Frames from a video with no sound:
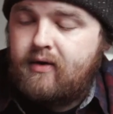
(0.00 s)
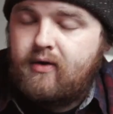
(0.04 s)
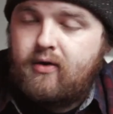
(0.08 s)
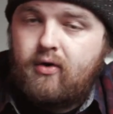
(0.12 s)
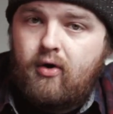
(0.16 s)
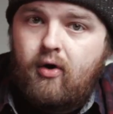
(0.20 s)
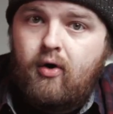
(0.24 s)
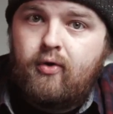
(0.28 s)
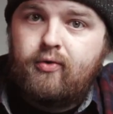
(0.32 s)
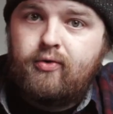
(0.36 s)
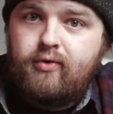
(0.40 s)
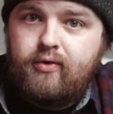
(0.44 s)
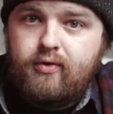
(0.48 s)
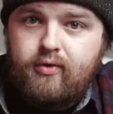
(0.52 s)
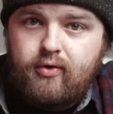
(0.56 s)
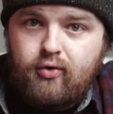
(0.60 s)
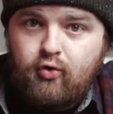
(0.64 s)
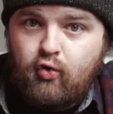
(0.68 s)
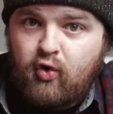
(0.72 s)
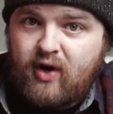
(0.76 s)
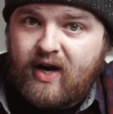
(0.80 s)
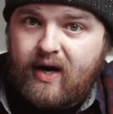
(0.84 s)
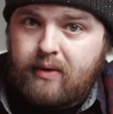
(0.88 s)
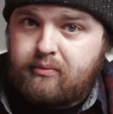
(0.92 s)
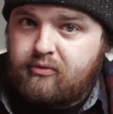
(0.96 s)
on
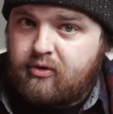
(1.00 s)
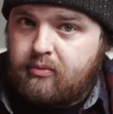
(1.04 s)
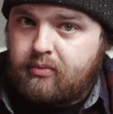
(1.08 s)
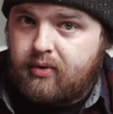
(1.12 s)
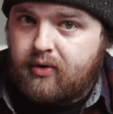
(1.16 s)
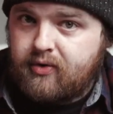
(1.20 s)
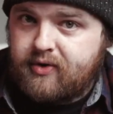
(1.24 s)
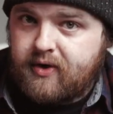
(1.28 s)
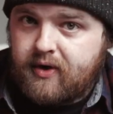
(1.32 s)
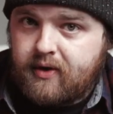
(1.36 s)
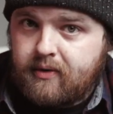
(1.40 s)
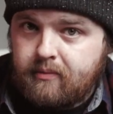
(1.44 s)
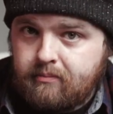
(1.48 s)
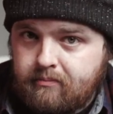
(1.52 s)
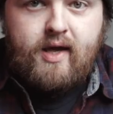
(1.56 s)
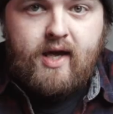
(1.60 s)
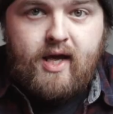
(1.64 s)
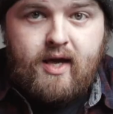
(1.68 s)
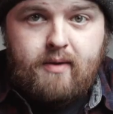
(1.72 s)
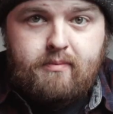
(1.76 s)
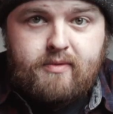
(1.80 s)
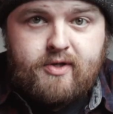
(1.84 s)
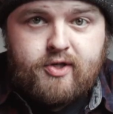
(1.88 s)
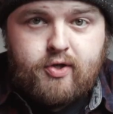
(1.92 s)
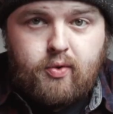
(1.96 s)
your camera body.
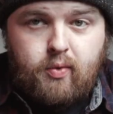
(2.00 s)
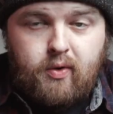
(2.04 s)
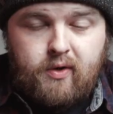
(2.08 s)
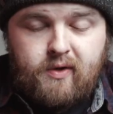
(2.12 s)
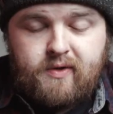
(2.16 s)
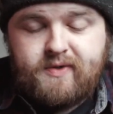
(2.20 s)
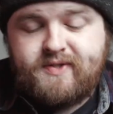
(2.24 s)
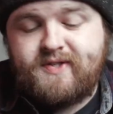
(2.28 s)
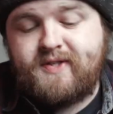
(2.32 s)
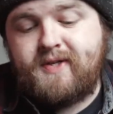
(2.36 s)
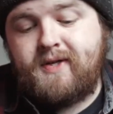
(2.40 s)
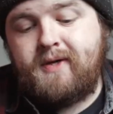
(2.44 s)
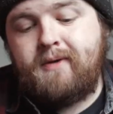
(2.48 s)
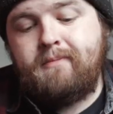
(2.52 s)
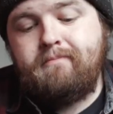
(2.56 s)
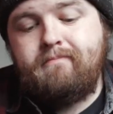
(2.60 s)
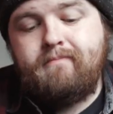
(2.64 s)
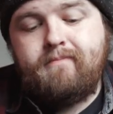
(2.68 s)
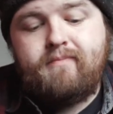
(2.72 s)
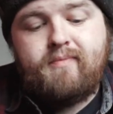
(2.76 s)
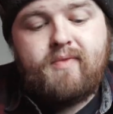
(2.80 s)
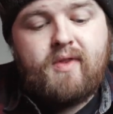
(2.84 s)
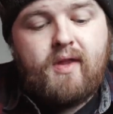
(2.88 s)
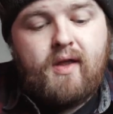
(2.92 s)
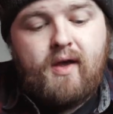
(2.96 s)
Image quality.
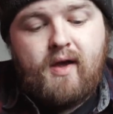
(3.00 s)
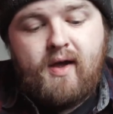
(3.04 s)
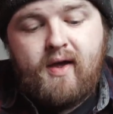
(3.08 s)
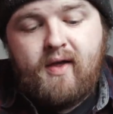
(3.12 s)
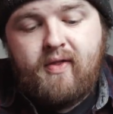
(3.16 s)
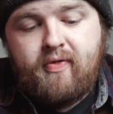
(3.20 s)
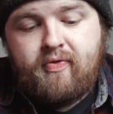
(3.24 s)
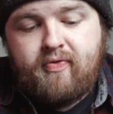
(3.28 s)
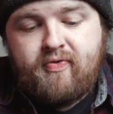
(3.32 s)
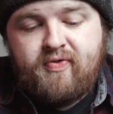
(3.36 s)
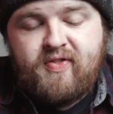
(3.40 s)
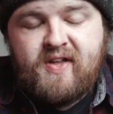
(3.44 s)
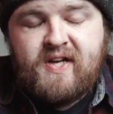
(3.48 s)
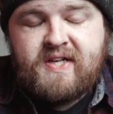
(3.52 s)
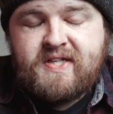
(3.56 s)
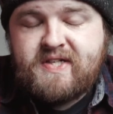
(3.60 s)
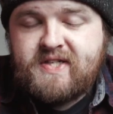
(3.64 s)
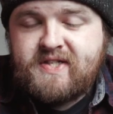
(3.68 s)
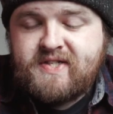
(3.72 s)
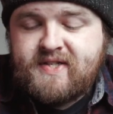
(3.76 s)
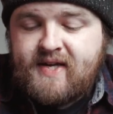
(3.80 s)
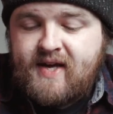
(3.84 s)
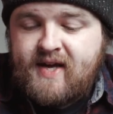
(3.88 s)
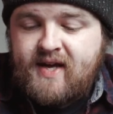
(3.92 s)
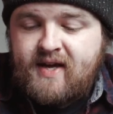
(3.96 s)
This
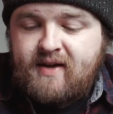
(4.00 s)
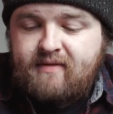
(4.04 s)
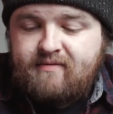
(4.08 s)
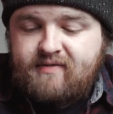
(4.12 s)
is a